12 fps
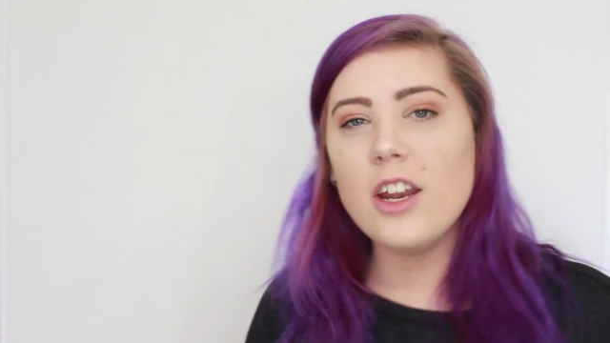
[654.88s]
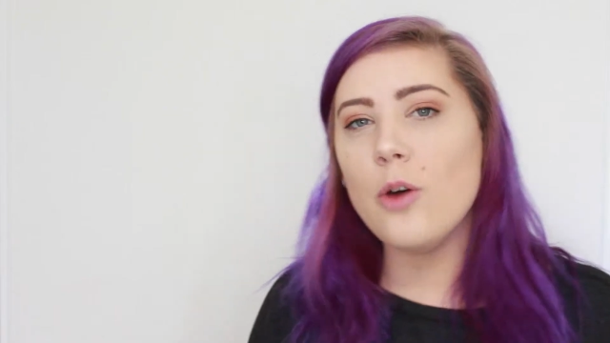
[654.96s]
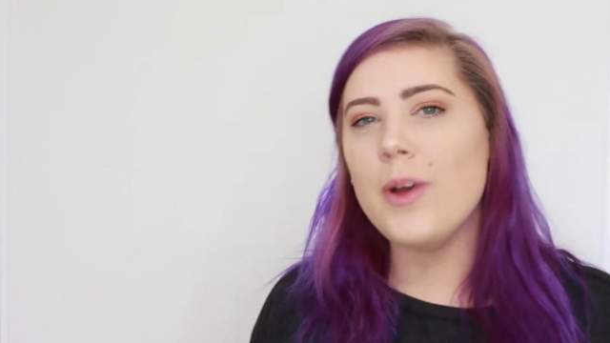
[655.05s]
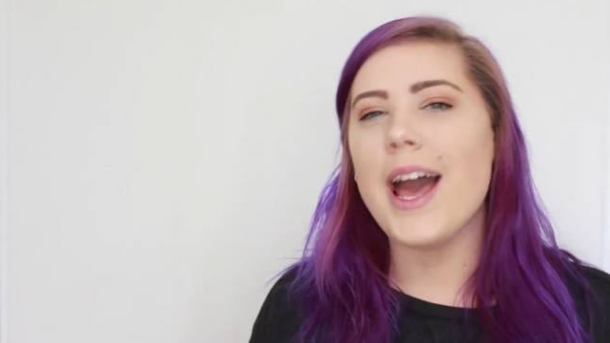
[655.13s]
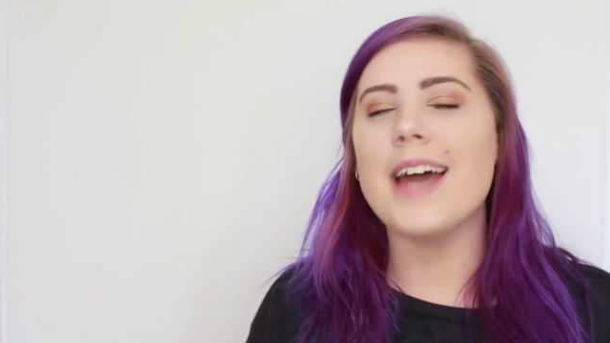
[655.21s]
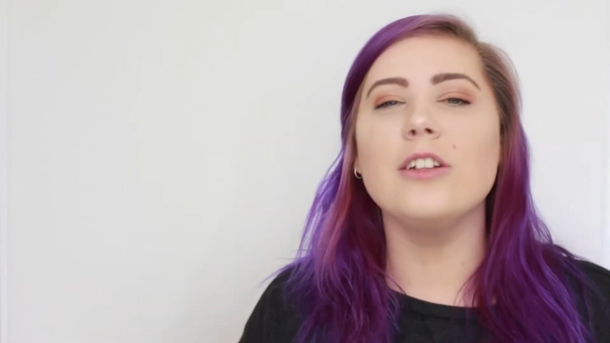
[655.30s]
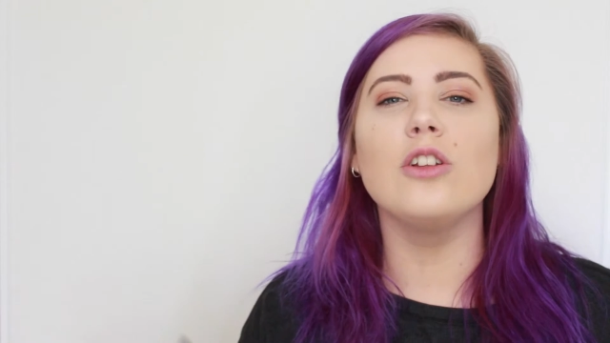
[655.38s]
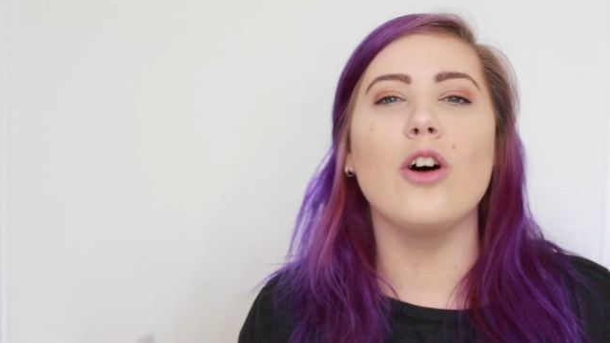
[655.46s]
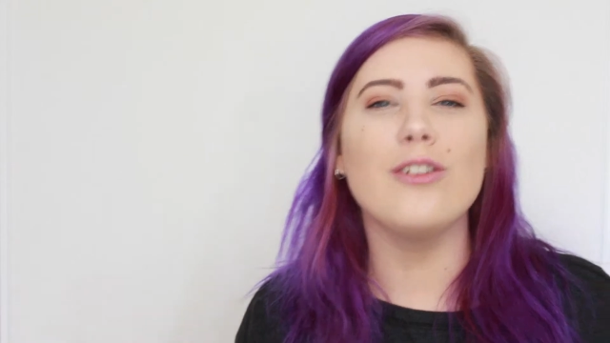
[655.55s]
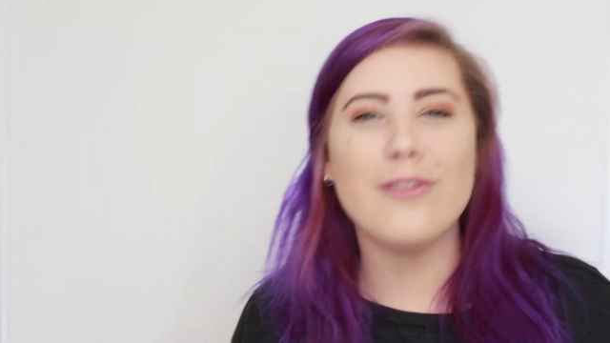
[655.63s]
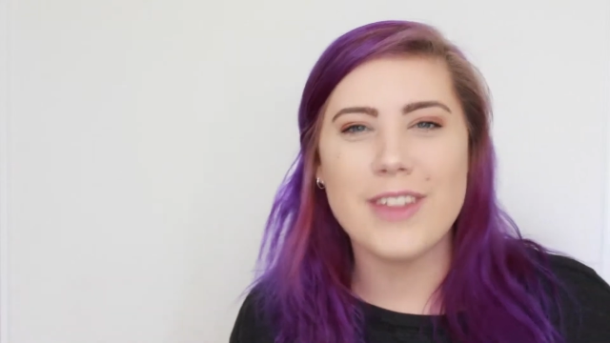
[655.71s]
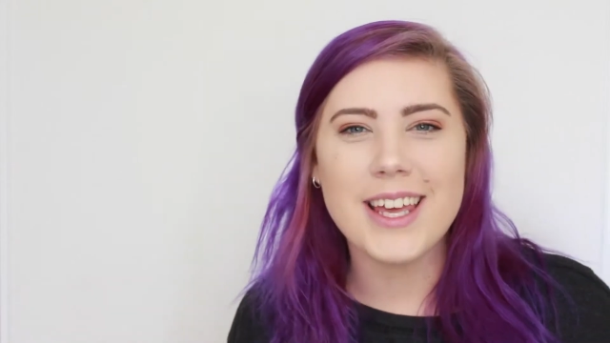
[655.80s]
know we had a
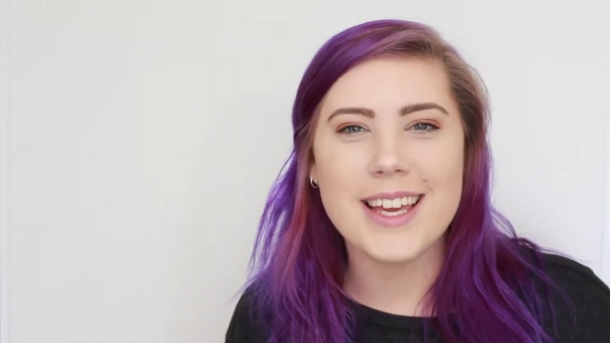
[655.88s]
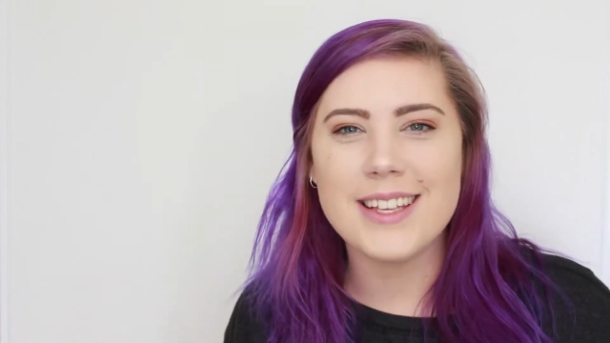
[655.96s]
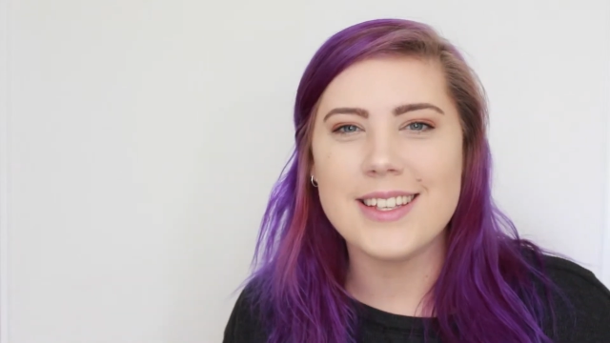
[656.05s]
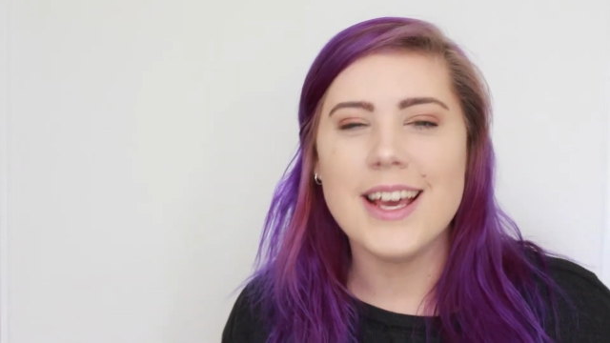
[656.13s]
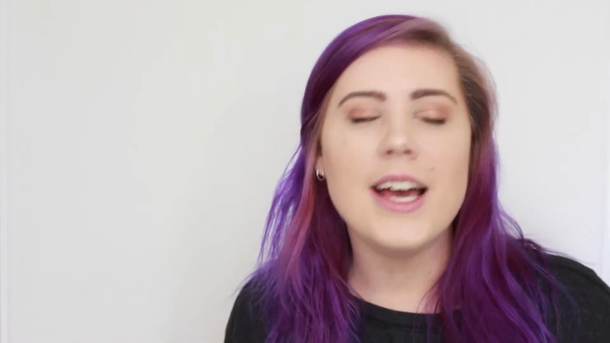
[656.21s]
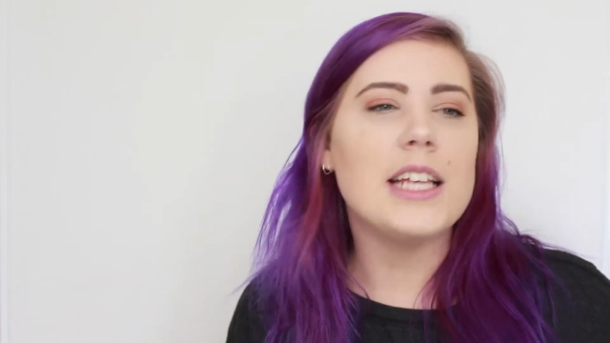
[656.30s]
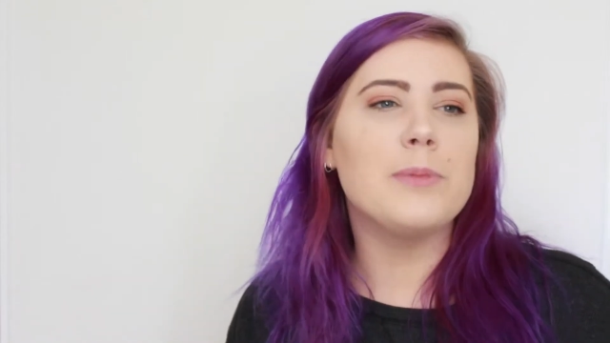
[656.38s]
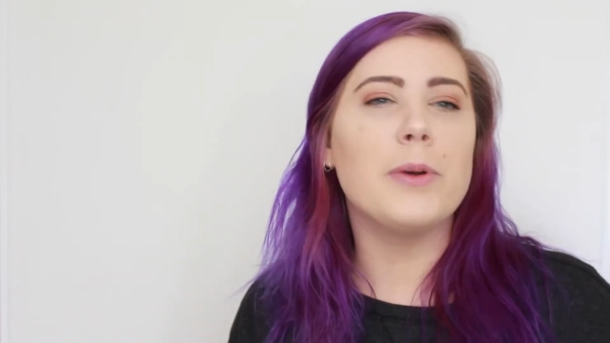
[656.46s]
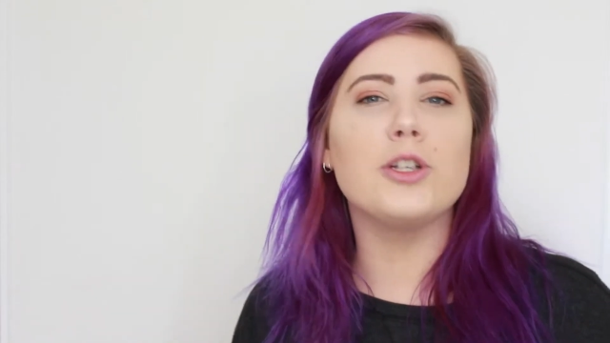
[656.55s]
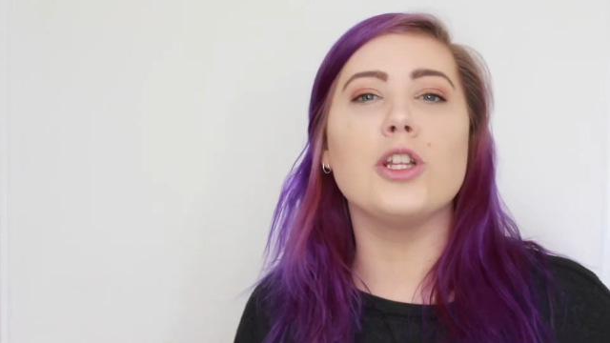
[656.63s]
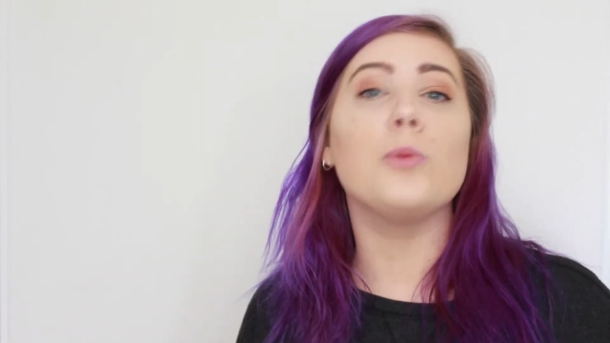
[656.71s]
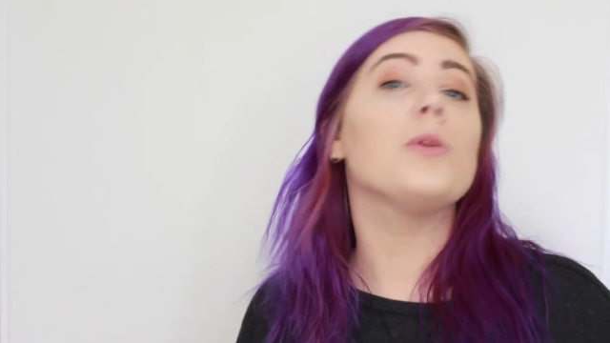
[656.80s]
lot of these,
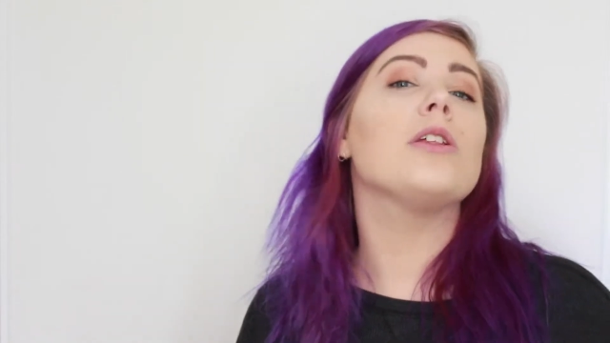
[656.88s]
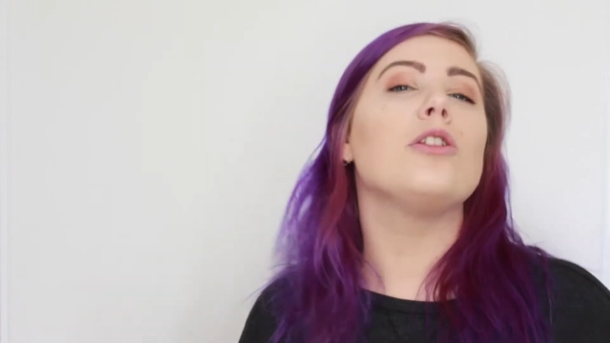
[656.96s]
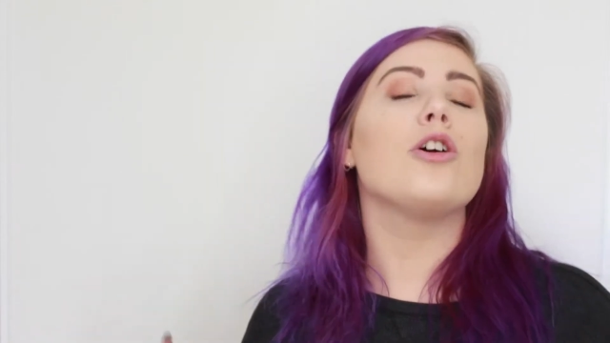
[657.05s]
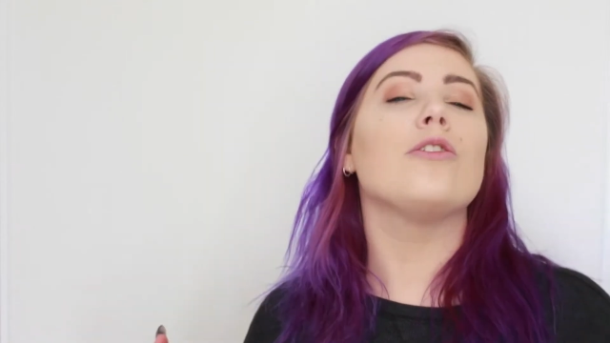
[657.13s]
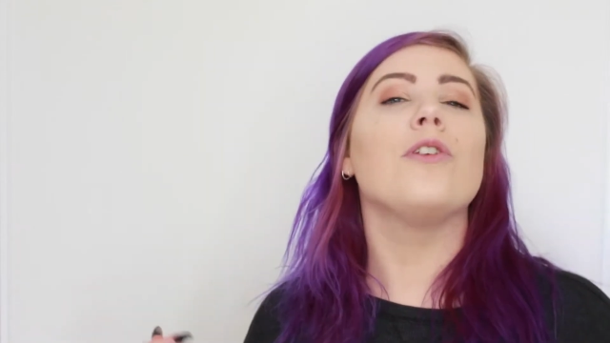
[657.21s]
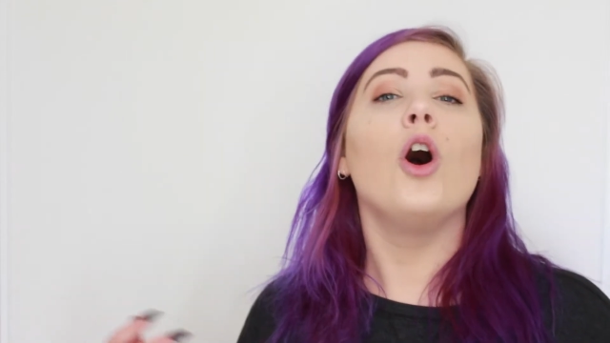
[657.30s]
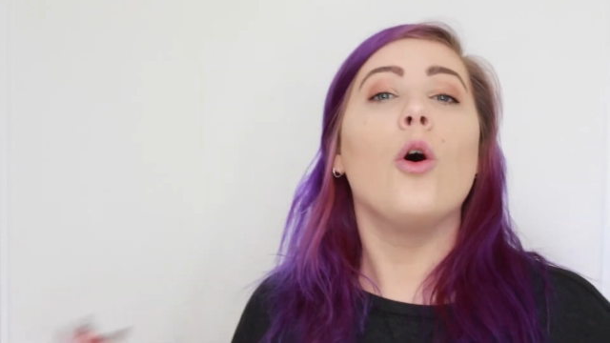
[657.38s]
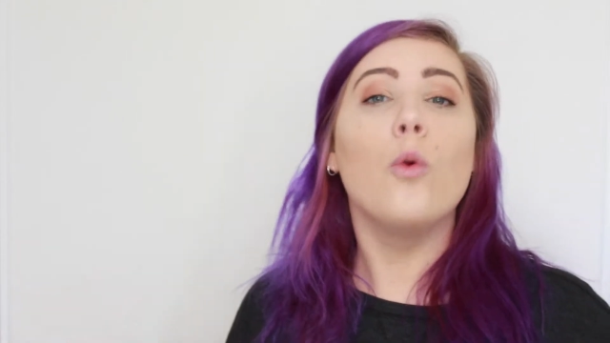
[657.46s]
especially with a lot of